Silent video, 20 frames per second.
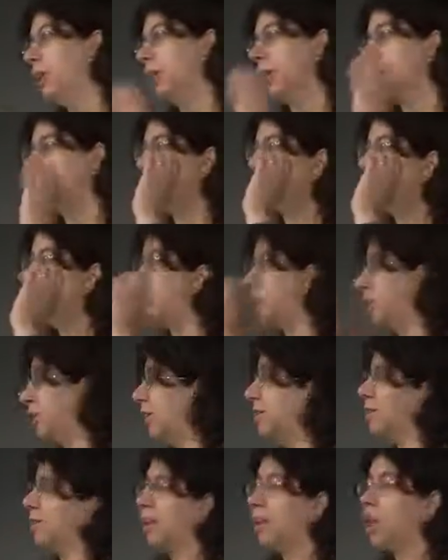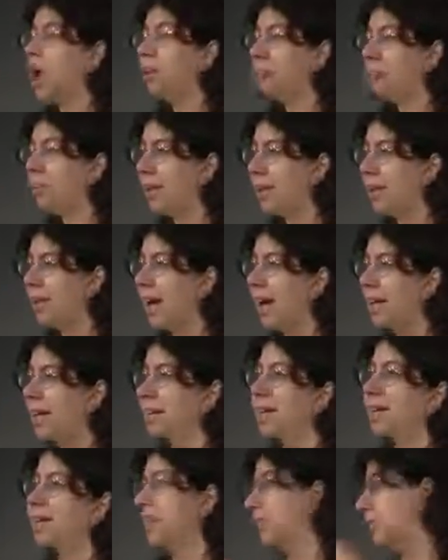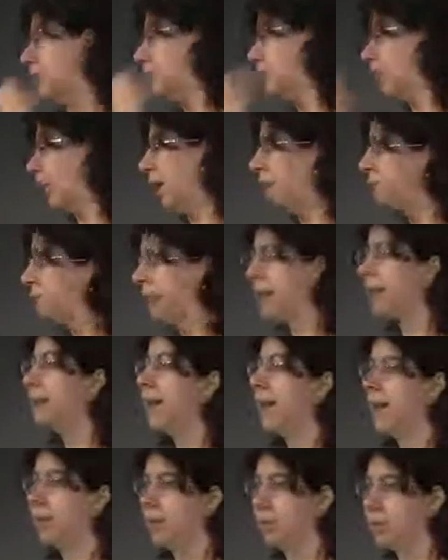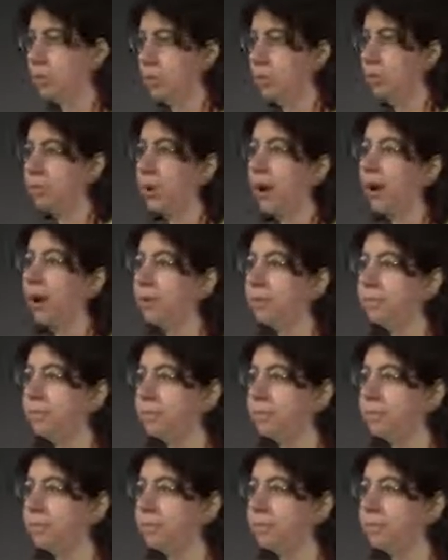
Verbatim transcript: that certain genes cannot be connected, and so we can build that into the prior.